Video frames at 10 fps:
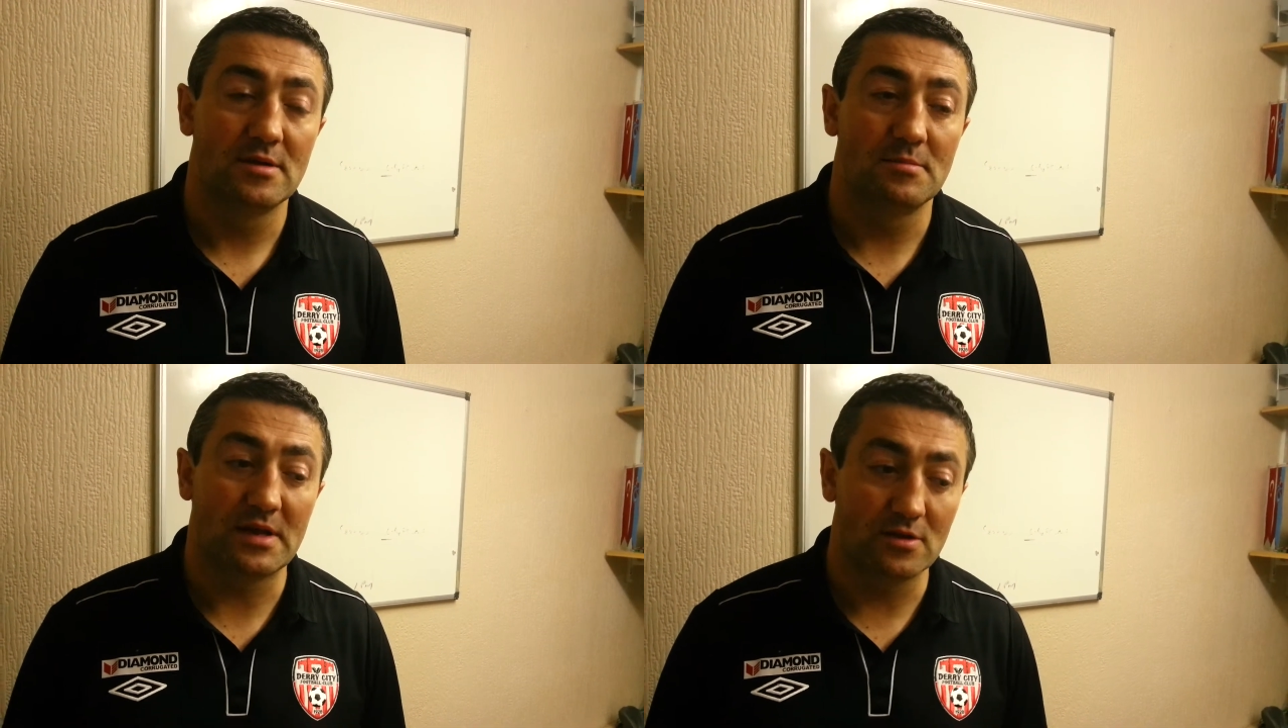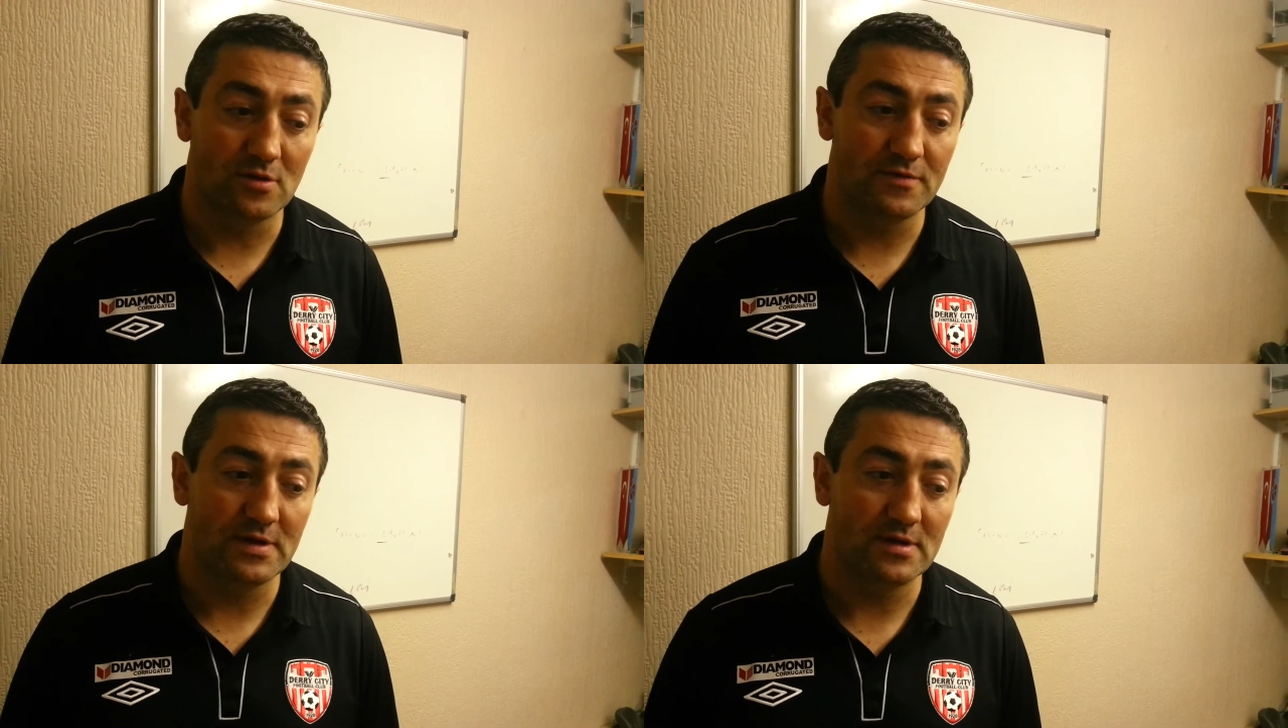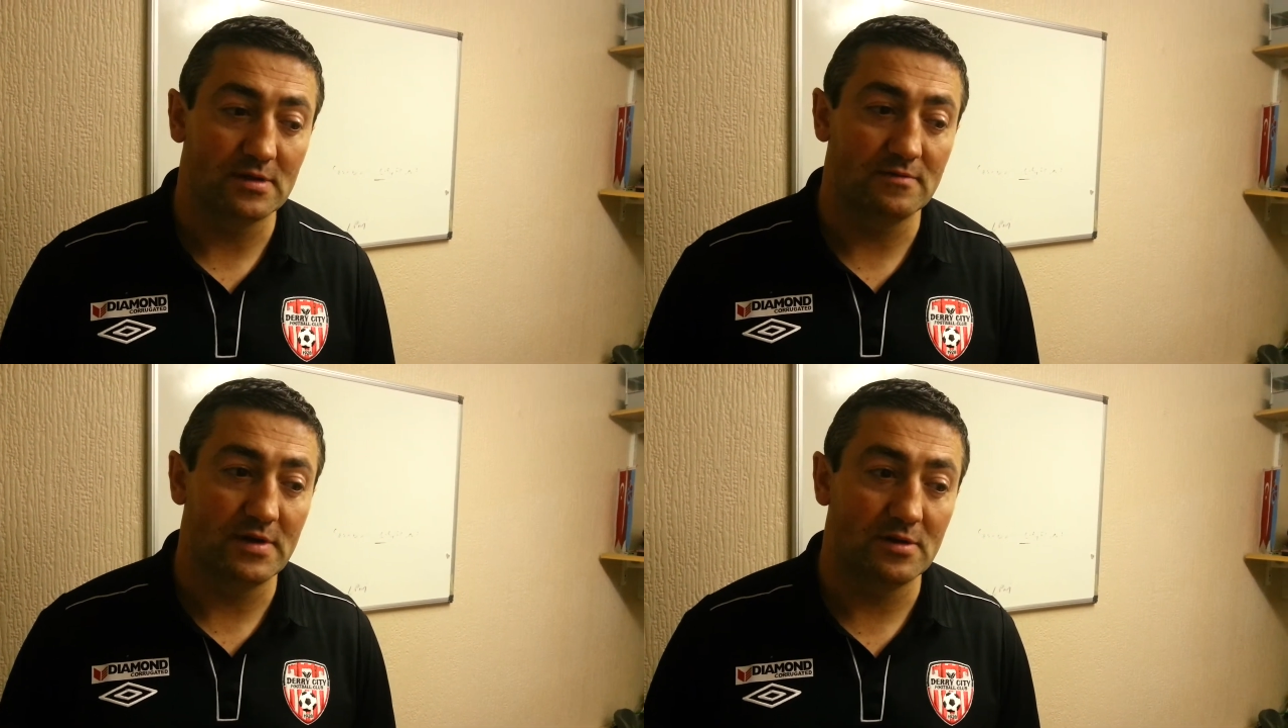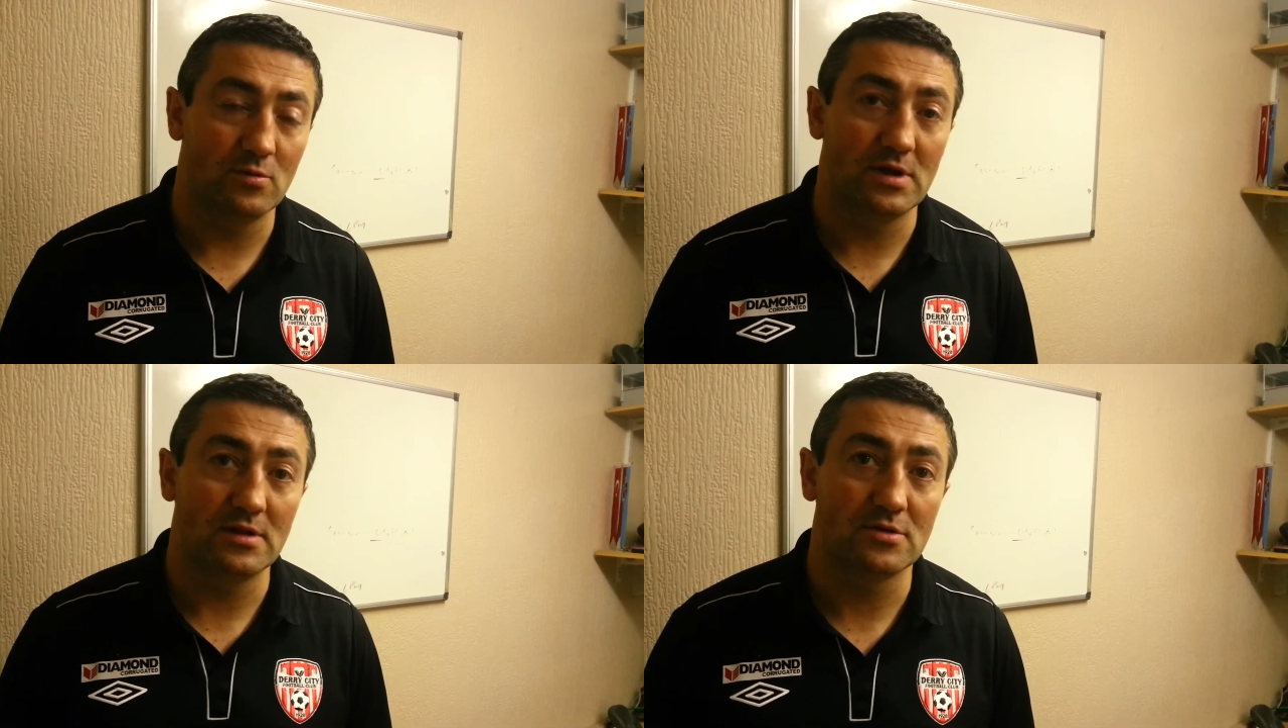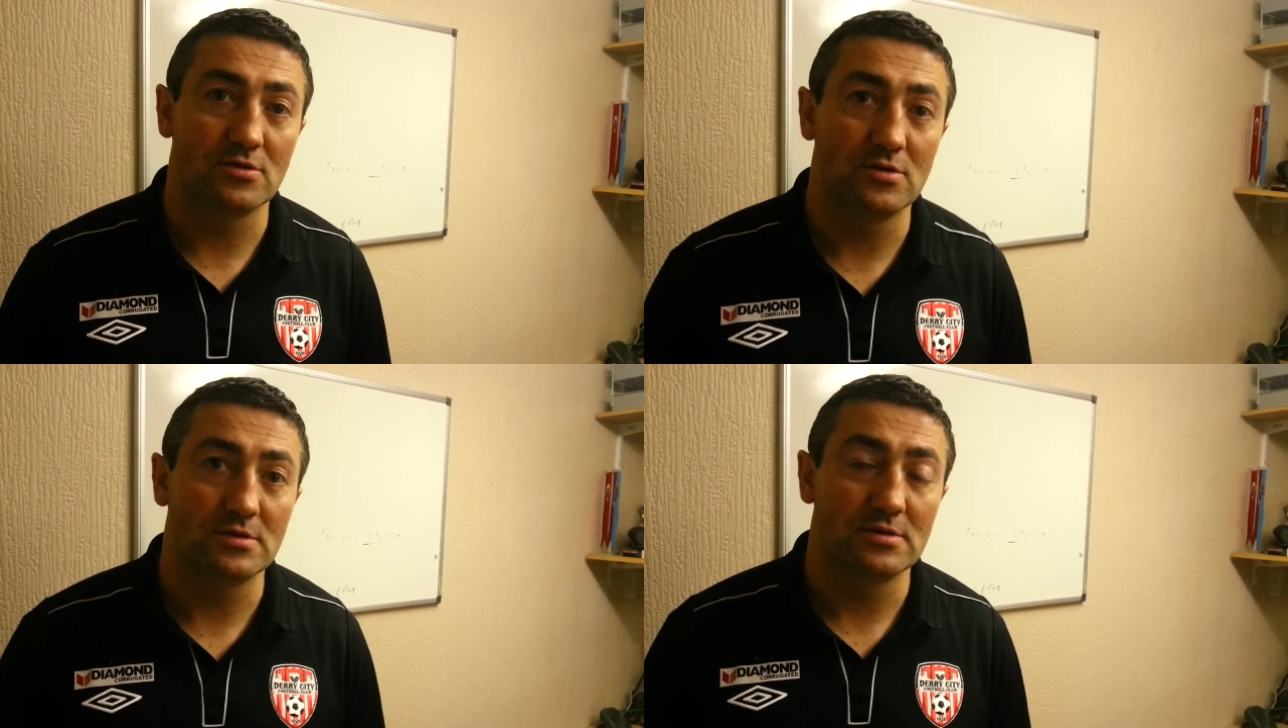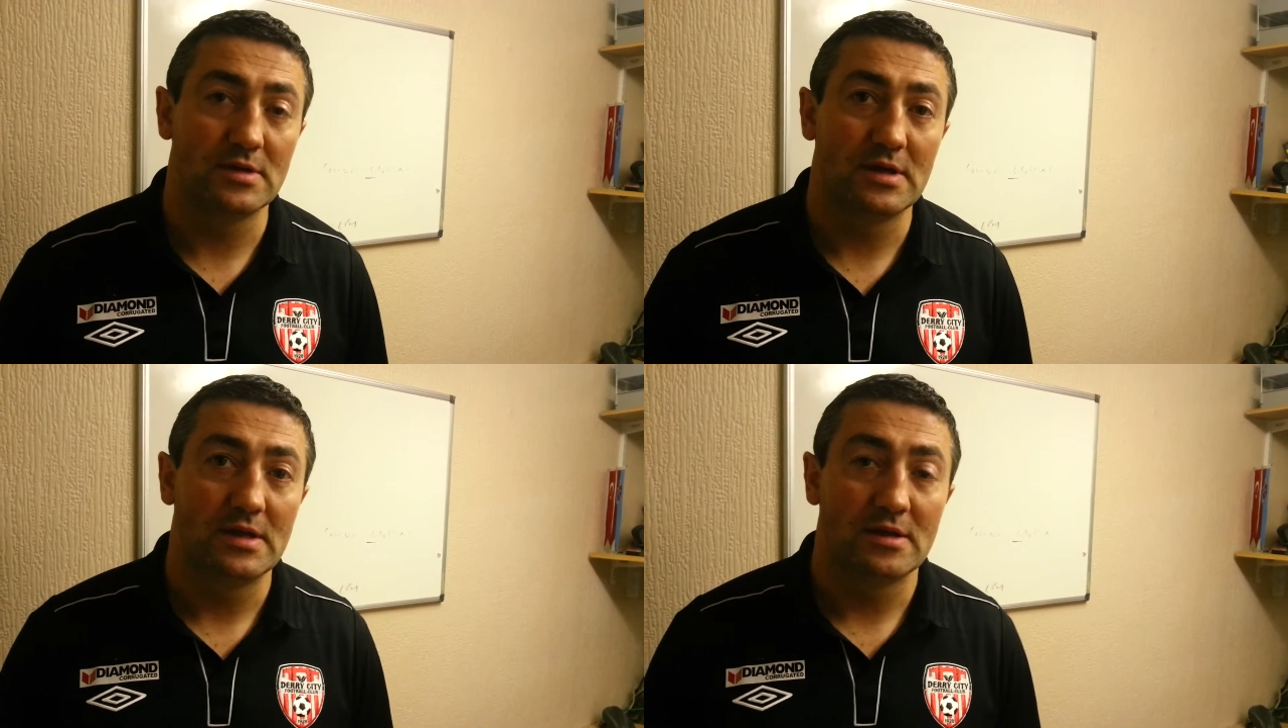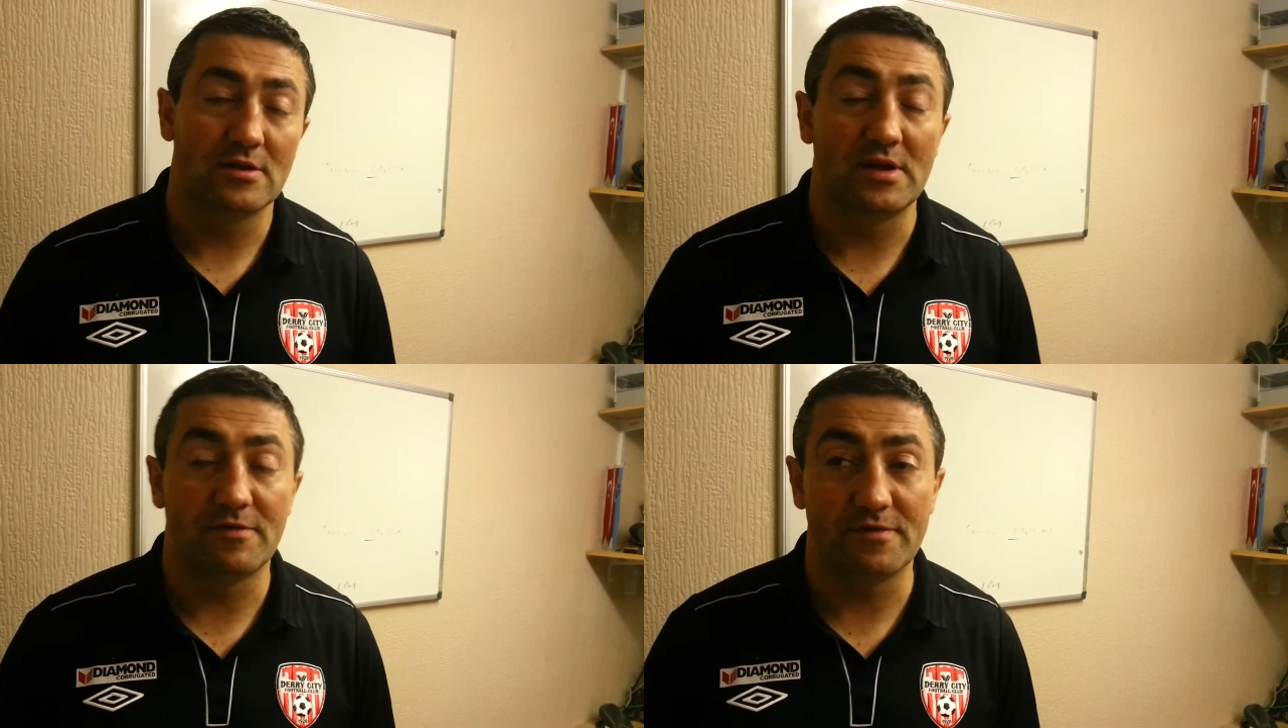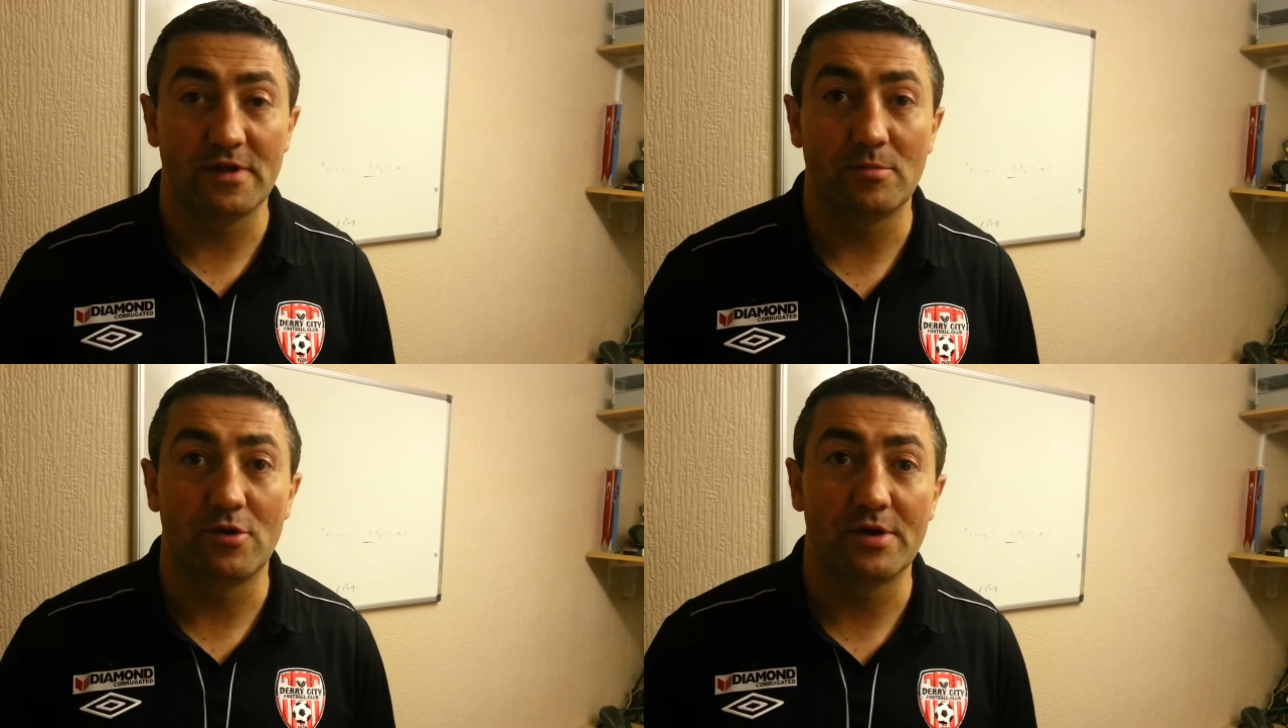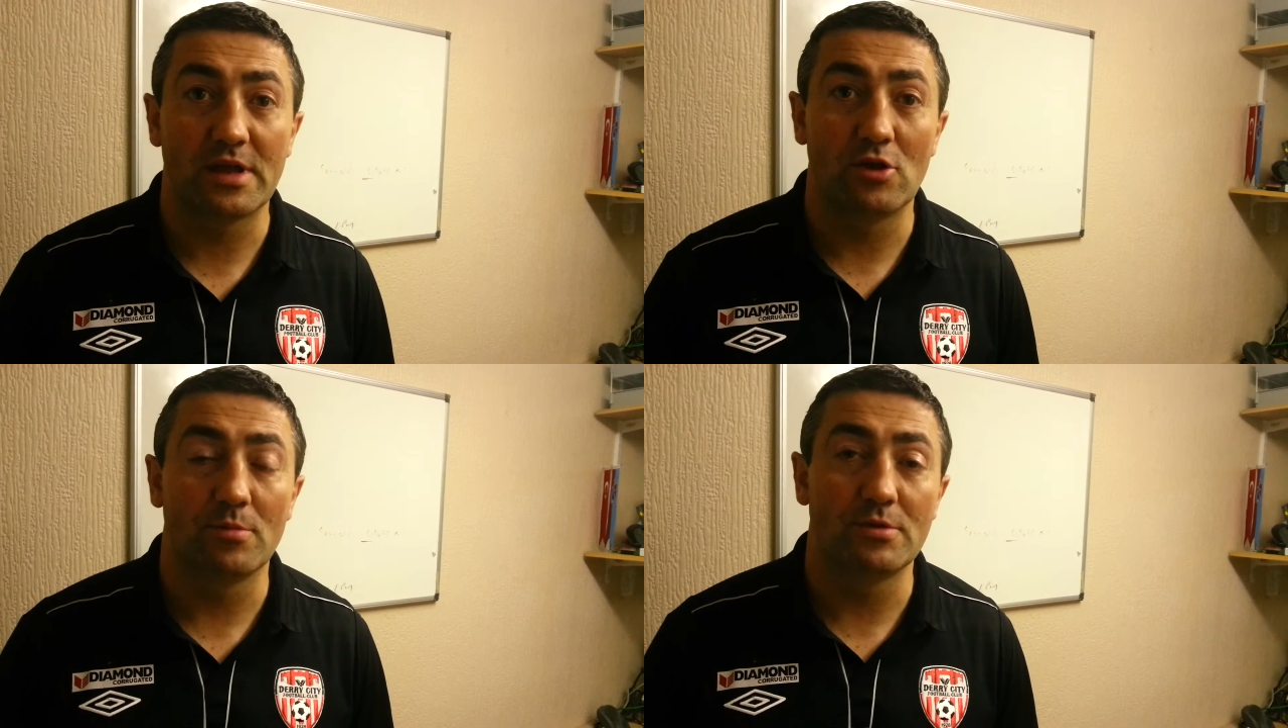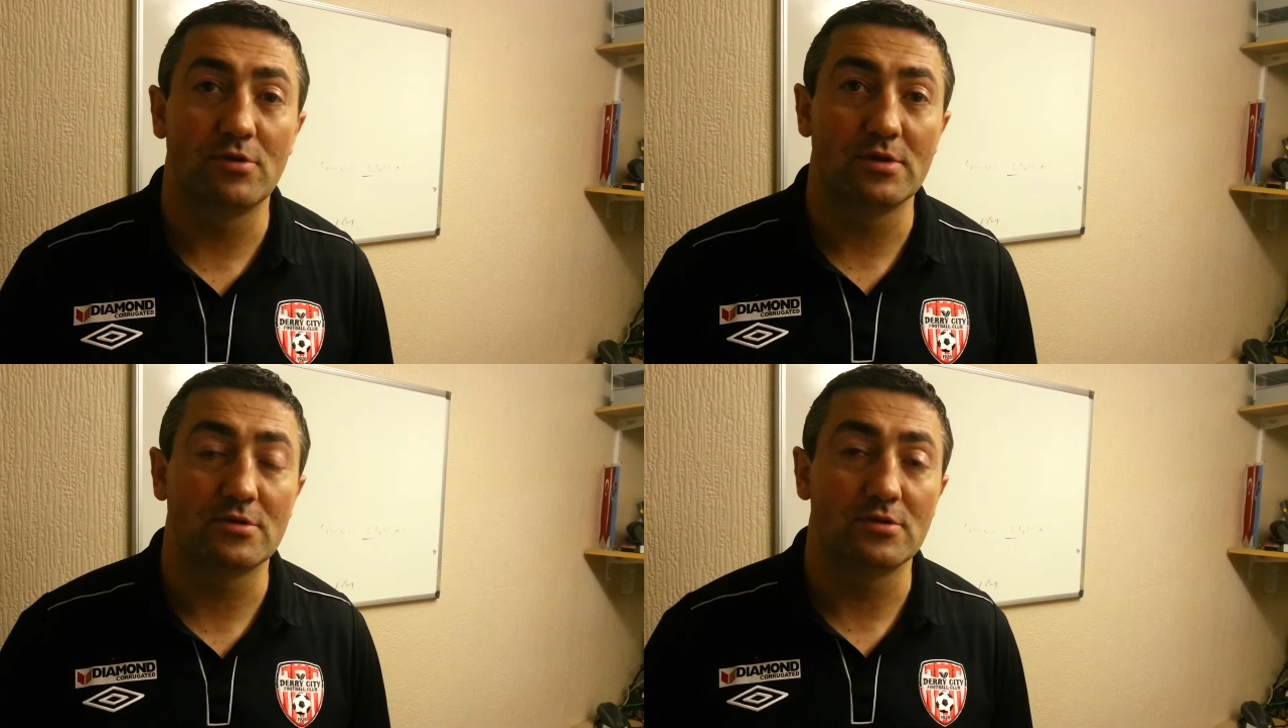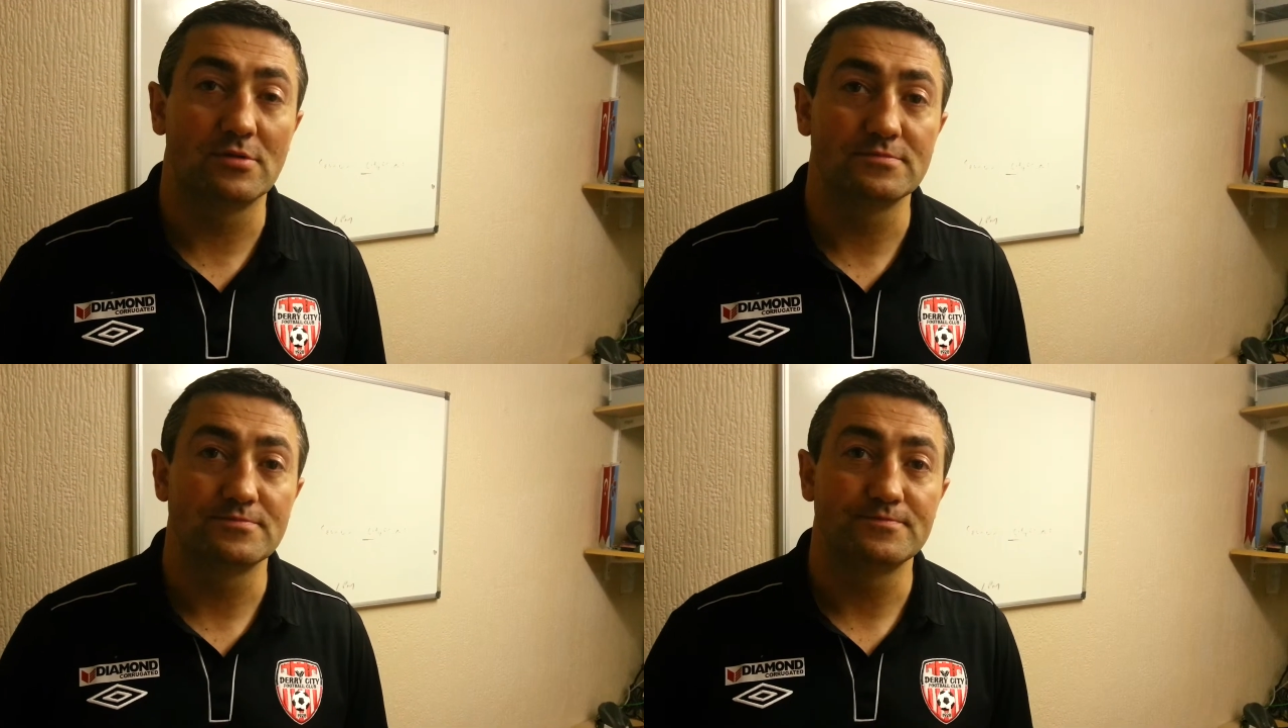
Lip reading: Michael Duffy converted well too, and great for Phil Bowery to get up and running too.